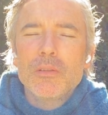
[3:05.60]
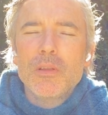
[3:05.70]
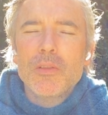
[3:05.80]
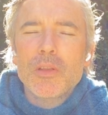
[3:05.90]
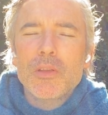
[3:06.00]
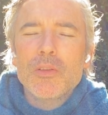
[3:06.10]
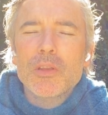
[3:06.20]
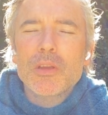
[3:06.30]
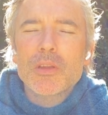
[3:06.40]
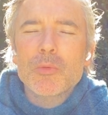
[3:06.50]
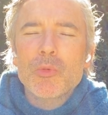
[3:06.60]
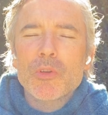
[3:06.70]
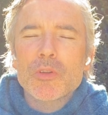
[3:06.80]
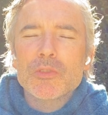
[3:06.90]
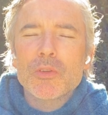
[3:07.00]
And then you can hear the
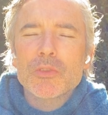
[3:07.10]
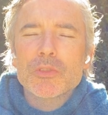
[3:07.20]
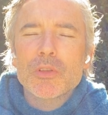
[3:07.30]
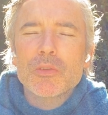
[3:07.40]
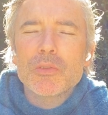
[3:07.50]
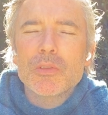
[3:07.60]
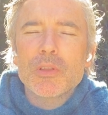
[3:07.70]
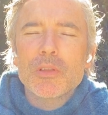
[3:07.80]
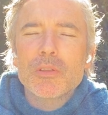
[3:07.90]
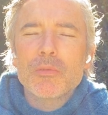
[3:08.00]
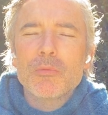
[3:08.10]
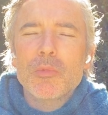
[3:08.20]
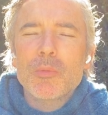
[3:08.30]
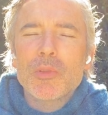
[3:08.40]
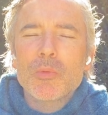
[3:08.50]
birds also, and
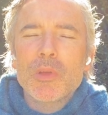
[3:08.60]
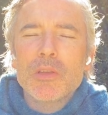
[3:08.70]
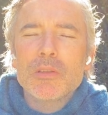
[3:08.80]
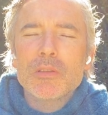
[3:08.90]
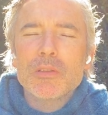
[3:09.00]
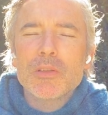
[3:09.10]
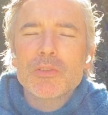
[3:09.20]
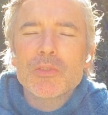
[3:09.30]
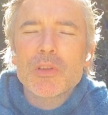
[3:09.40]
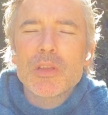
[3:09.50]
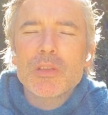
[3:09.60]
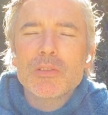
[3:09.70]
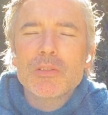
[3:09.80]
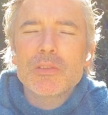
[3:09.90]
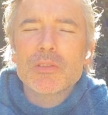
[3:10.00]
maybe the wind in the
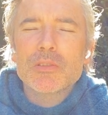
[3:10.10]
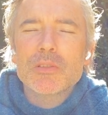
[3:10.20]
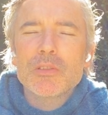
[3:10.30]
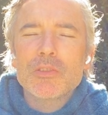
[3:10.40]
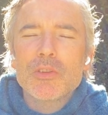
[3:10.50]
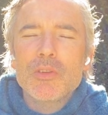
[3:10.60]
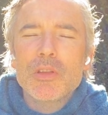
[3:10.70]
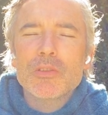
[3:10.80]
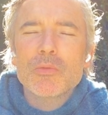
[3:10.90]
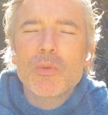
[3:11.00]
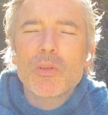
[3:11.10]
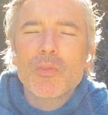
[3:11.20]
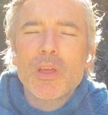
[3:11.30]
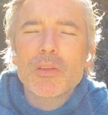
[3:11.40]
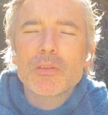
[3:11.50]
trees, just to tune into all of
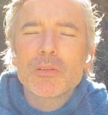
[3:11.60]
that.